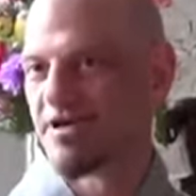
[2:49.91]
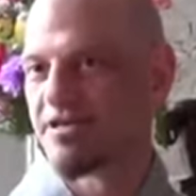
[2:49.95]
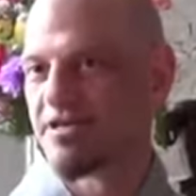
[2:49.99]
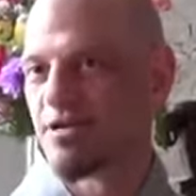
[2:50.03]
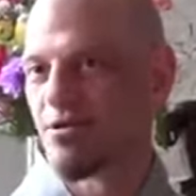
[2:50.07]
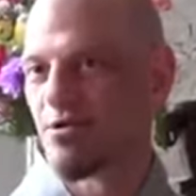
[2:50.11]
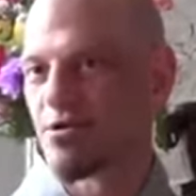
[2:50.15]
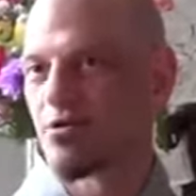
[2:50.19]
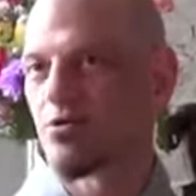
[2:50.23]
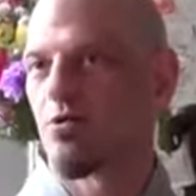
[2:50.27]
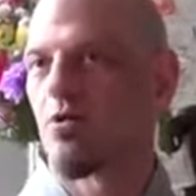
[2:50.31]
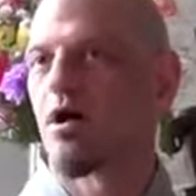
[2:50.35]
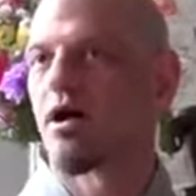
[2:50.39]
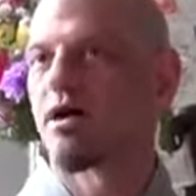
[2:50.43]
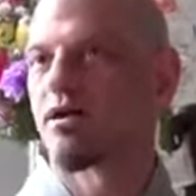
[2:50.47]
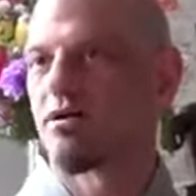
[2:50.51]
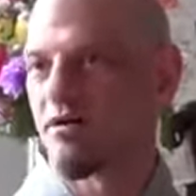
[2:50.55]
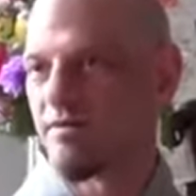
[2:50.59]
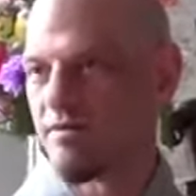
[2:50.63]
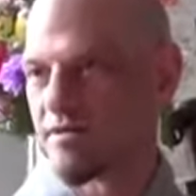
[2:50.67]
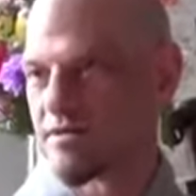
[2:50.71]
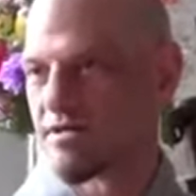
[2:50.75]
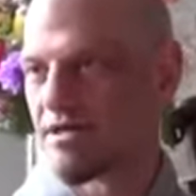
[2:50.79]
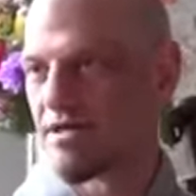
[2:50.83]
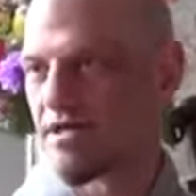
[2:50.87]
and they were quiet
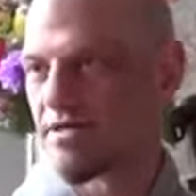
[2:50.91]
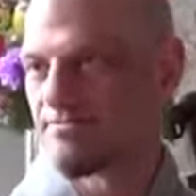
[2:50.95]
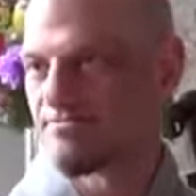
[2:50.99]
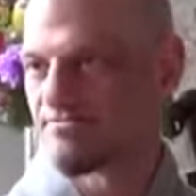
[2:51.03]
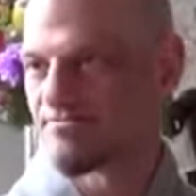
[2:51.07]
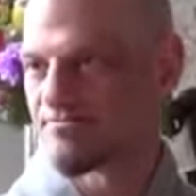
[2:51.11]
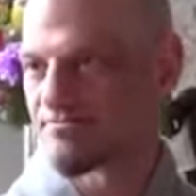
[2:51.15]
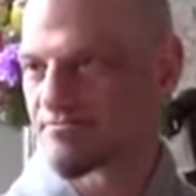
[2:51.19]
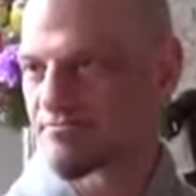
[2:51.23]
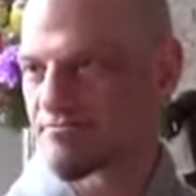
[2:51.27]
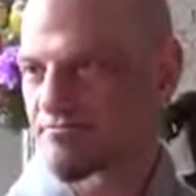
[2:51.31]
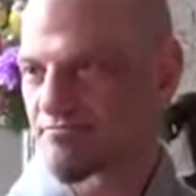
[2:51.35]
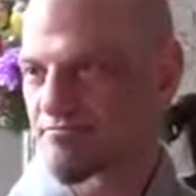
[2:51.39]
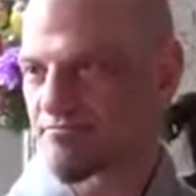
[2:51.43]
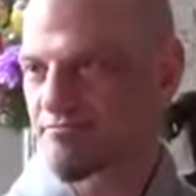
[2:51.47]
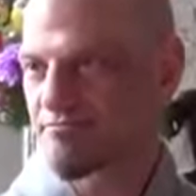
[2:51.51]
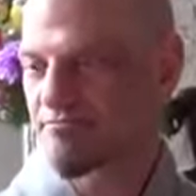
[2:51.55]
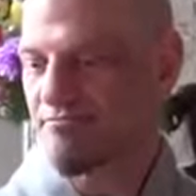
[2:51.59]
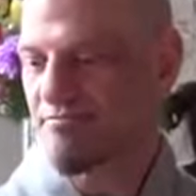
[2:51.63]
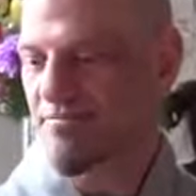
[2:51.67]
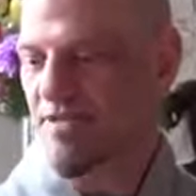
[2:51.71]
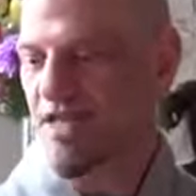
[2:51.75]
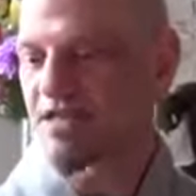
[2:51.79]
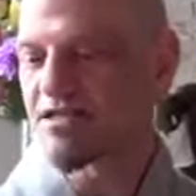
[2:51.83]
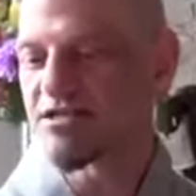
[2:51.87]
all the
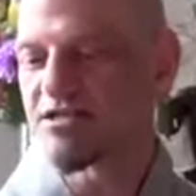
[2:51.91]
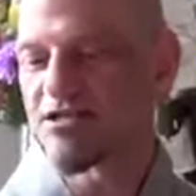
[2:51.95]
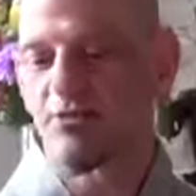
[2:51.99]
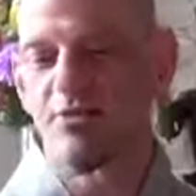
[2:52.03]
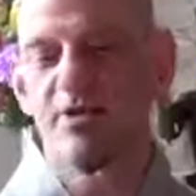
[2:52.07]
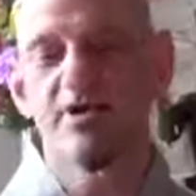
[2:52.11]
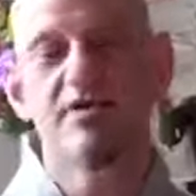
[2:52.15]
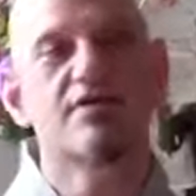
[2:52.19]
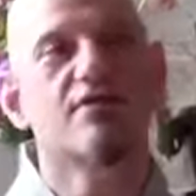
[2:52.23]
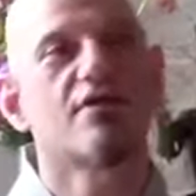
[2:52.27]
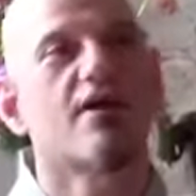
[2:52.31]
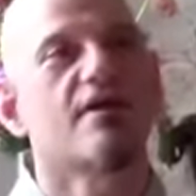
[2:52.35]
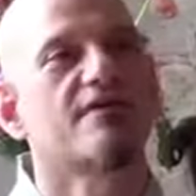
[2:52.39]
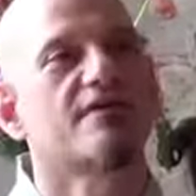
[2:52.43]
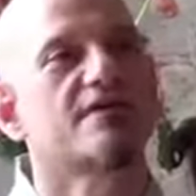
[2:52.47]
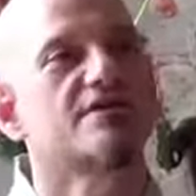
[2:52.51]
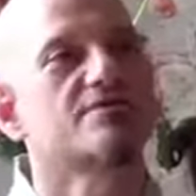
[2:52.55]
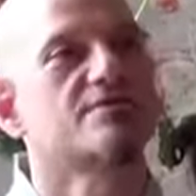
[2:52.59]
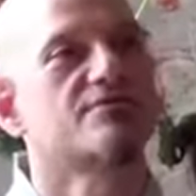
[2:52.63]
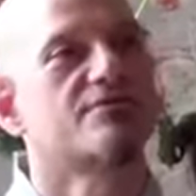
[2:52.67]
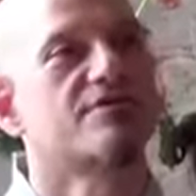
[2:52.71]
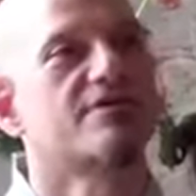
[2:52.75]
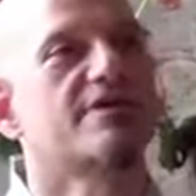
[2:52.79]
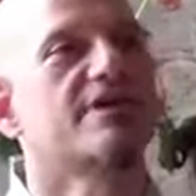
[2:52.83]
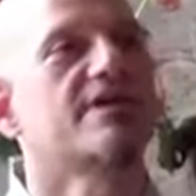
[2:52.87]
time. So we thought
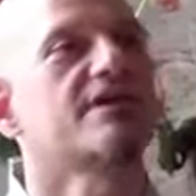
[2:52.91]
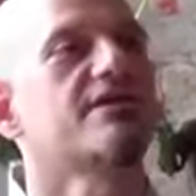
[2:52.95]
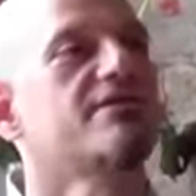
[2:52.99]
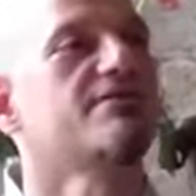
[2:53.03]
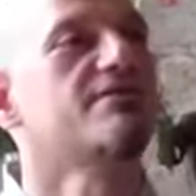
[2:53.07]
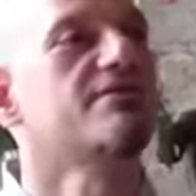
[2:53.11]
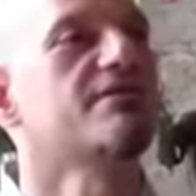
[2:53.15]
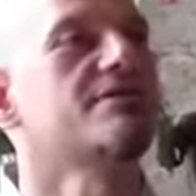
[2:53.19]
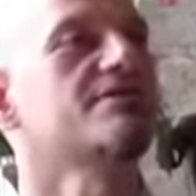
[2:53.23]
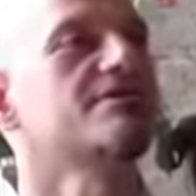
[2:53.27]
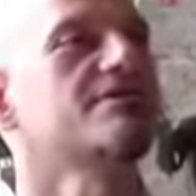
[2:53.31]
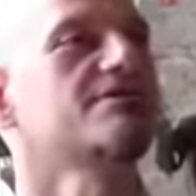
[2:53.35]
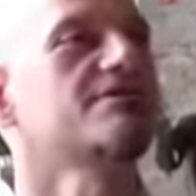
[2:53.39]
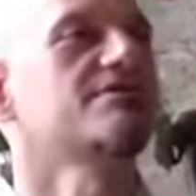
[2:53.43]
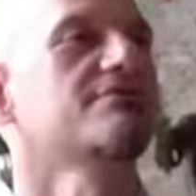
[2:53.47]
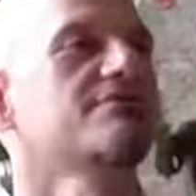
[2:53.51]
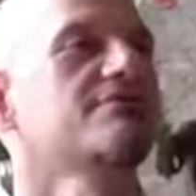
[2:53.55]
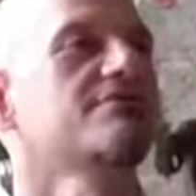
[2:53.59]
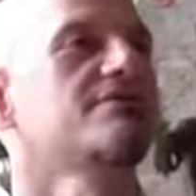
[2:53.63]
this was ridiculous.